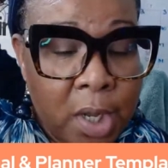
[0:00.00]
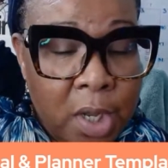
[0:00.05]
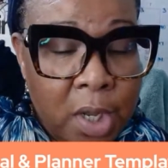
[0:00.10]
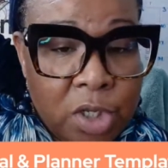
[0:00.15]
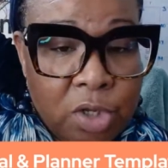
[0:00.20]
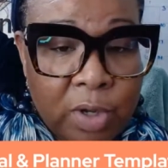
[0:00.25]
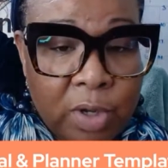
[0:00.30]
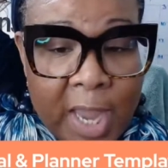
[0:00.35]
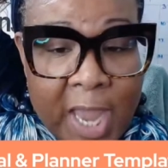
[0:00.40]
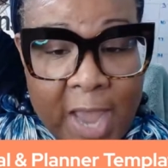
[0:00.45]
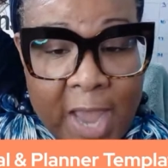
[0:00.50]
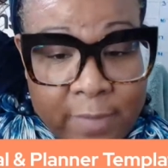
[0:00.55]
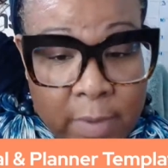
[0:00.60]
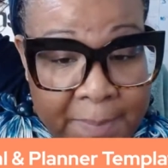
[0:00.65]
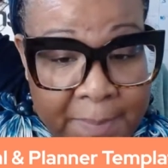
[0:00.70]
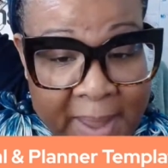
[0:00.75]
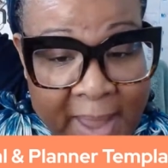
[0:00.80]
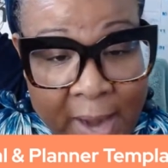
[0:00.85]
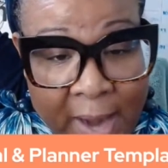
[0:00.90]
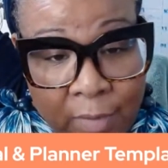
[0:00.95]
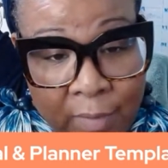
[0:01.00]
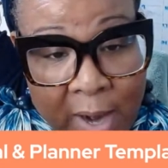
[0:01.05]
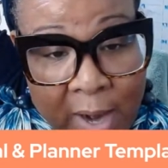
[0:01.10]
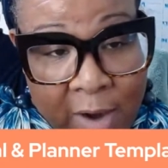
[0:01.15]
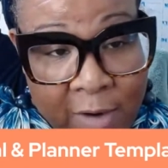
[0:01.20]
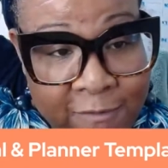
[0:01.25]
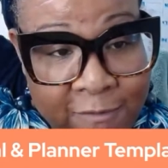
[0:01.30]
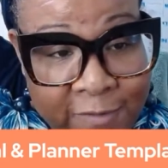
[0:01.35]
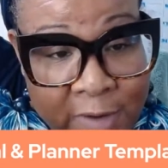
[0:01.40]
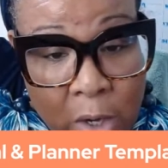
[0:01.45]
you can have a
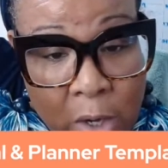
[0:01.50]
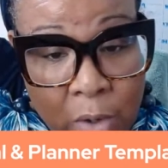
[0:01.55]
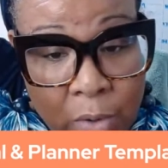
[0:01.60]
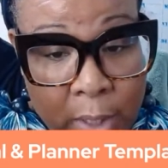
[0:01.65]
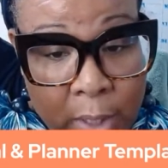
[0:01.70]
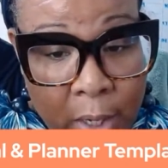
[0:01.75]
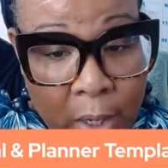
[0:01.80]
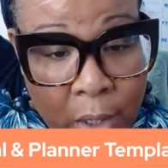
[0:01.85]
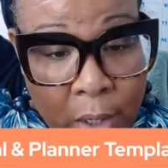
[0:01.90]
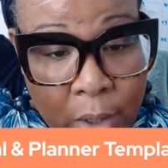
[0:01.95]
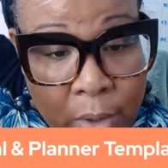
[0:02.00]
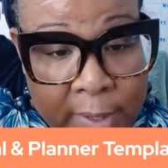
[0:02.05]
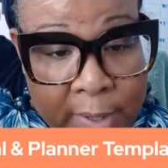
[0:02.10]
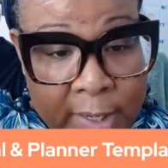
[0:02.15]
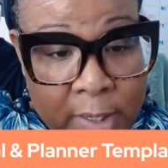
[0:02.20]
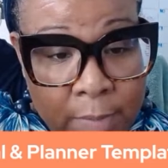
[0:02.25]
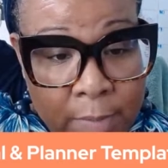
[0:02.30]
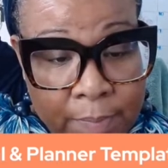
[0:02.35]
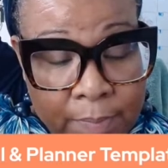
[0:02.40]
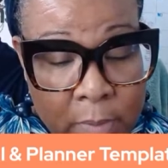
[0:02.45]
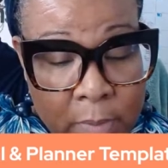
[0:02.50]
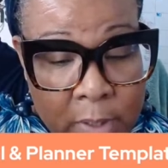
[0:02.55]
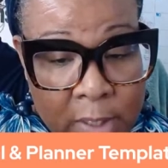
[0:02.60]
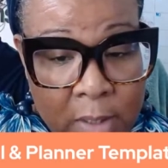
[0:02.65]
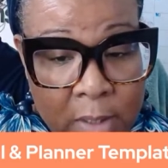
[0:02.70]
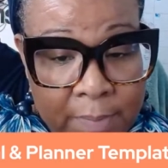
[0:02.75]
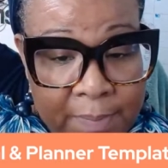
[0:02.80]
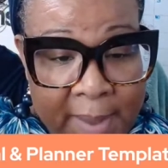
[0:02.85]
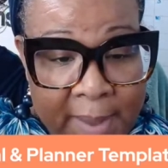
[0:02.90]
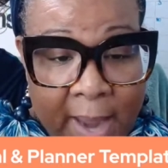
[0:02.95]
background photo in
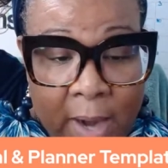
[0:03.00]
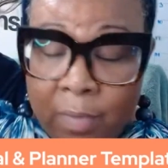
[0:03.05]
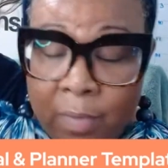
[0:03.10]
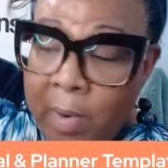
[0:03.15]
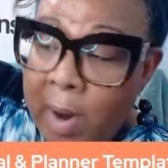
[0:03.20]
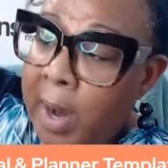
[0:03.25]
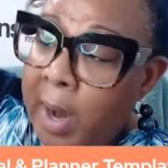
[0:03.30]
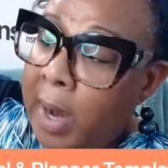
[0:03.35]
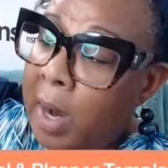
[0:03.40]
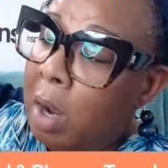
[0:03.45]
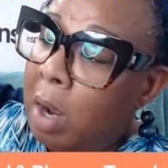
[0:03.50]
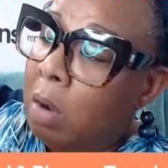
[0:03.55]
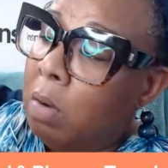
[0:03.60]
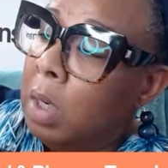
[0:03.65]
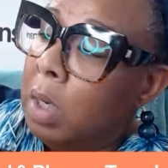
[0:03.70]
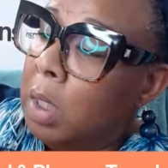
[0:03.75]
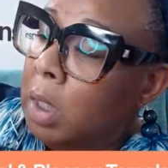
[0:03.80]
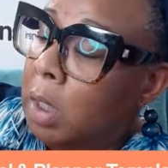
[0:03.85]
the background.